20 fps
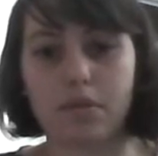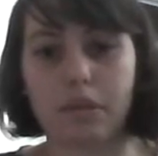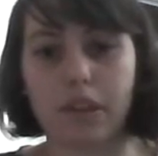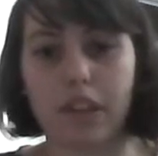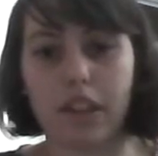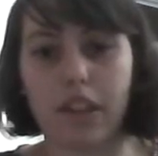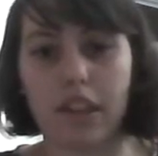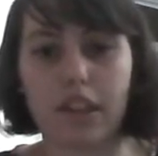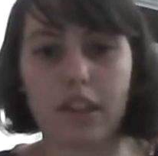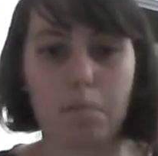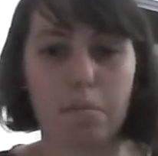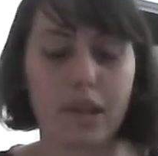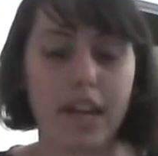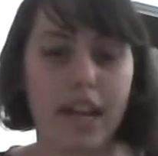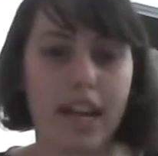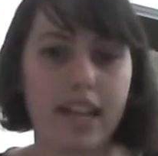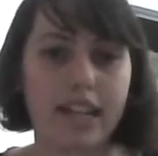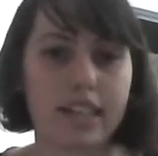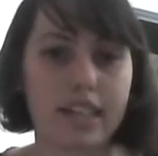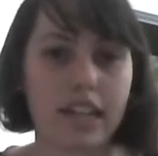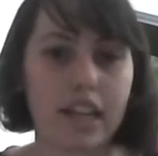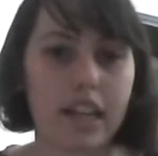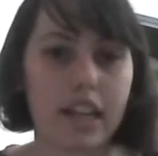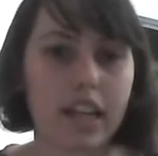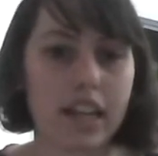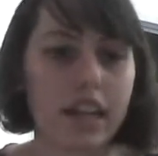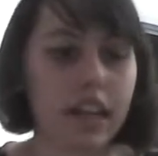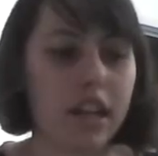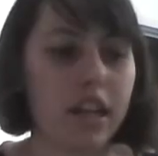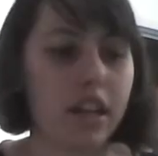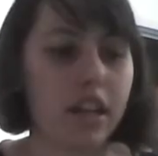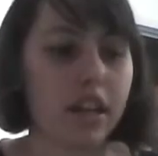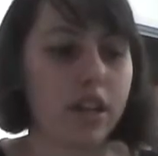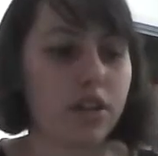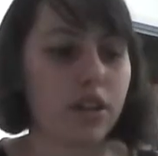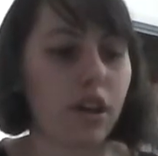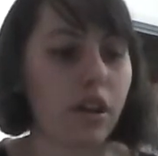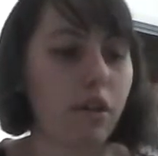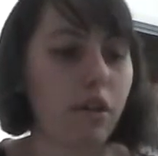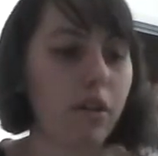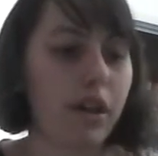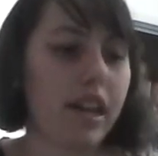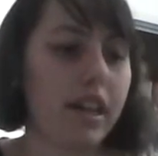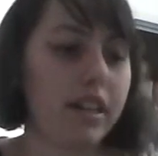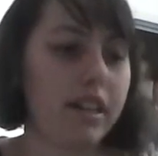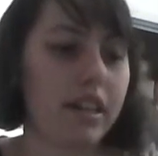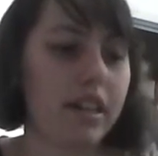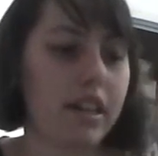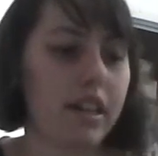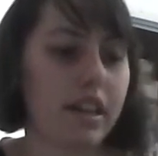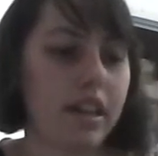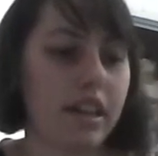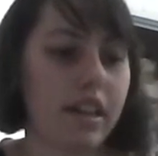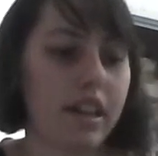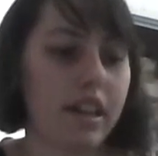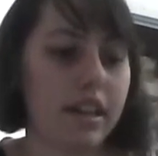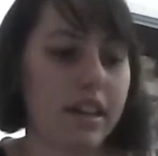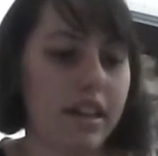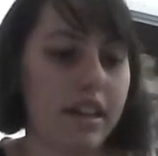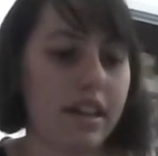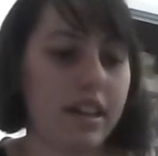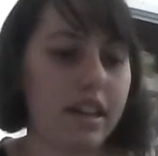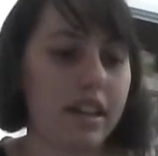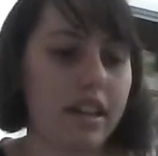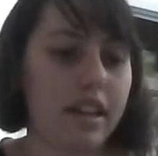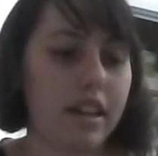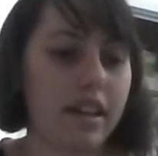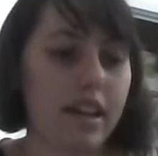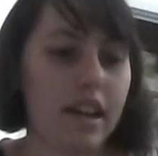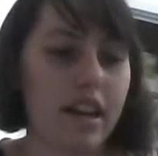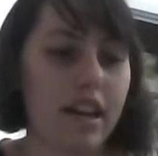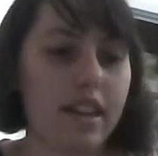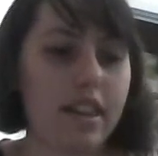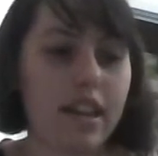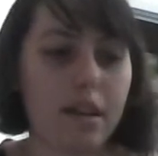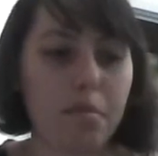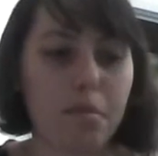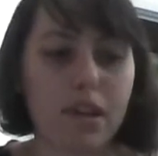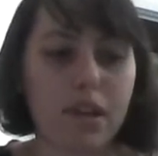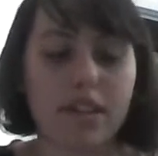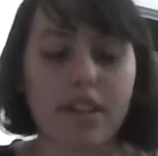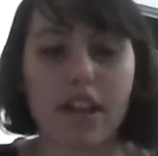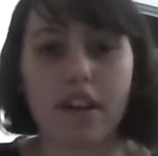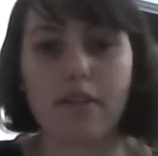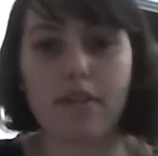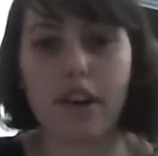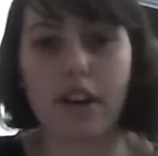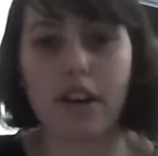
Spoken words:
within the painting. So it I think brings out